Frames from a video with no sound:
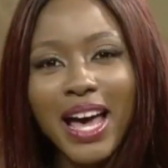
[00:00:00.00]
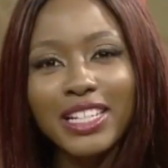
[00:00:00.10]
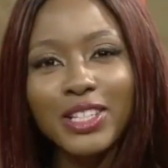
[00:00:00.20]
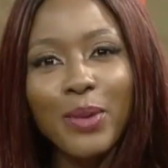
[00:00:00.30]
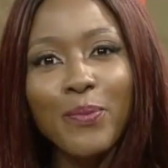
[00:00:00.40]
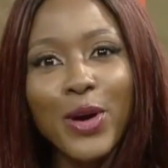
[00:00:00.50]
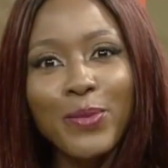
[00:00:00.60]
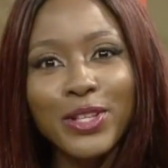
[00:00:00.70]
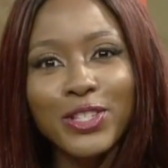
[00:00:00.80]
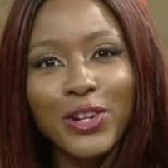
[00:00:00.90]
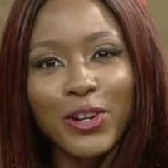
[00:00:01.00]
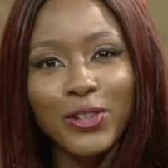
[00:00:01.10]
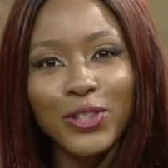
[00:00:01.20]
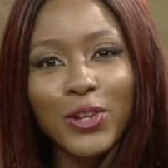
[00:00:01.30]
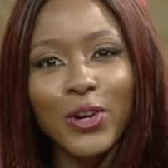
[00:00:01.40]
back to Moments
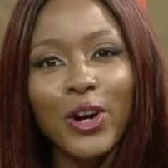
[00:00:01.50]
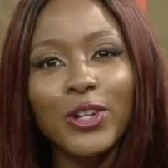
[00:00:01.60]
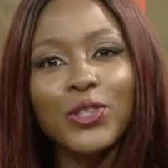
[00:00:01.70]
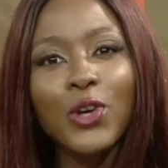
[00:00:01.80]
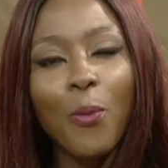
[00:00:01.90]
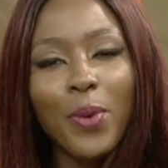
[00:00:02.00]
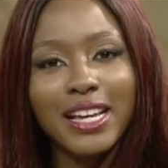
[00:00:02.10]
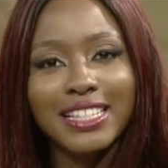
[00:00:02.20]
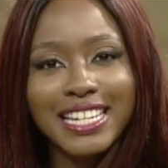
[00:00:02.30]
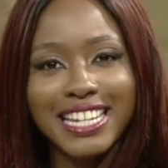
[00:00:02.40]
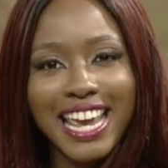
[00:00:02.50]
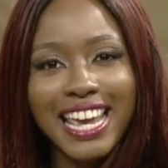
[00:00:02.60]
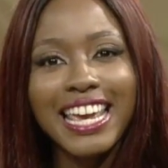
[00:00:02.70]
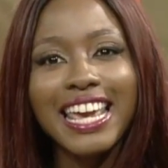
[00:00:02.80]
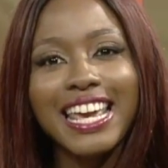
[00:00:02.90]
Girls Talk. Our topic
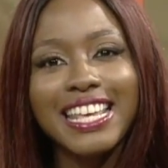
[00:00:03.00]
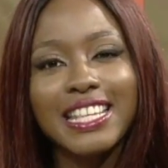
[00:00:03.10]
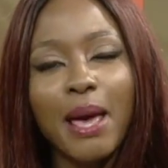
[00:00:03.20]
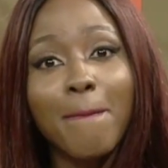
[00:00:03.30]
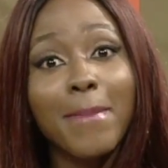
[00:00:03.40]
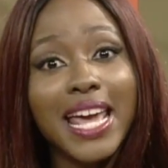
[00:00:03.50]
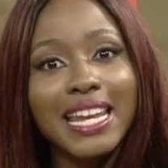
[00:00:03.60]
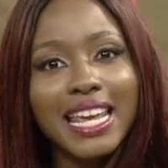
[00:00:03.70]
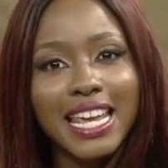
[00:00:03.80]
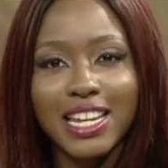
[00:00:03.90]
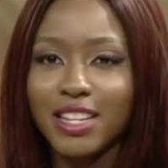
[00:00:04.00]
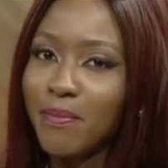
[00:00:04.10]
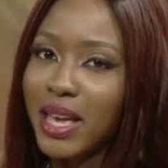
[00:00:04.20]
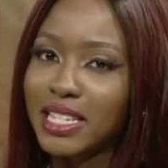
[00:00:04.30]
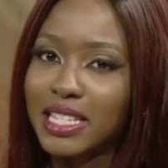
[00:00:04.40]
today is men in
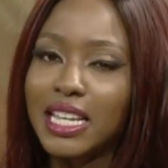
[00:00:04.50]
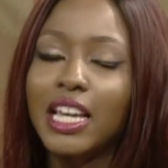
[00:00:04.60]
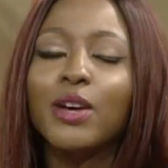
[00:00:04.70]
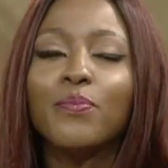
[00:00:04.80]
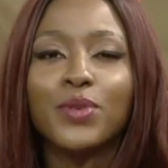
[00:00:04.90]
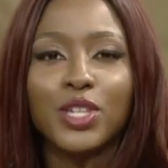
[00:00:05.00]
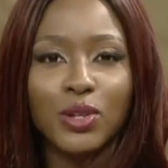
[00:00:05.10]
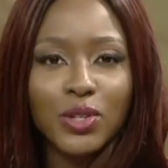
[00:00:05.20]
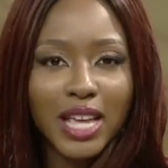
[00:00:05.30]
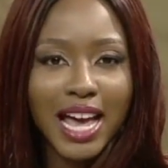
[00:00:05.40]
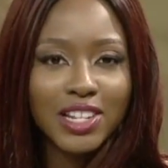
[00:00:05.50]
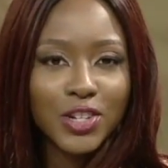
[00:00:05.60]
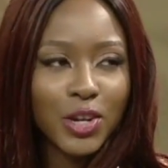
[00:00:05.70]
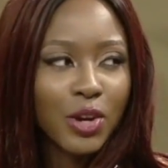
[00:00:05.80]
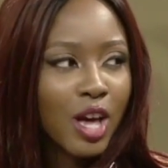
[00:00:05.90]
domestic abuse.
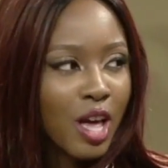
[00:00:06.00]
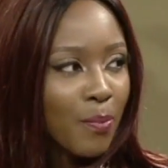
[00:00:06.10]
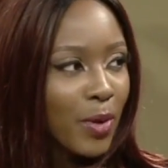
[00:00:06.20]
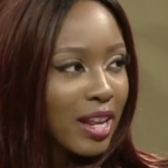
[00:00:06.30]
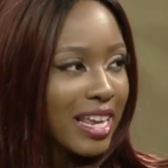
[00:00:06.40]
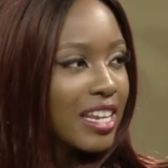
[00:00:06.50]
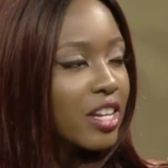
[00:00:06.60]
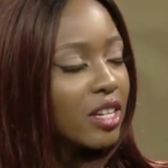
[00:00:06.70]
And, Bolanle, in a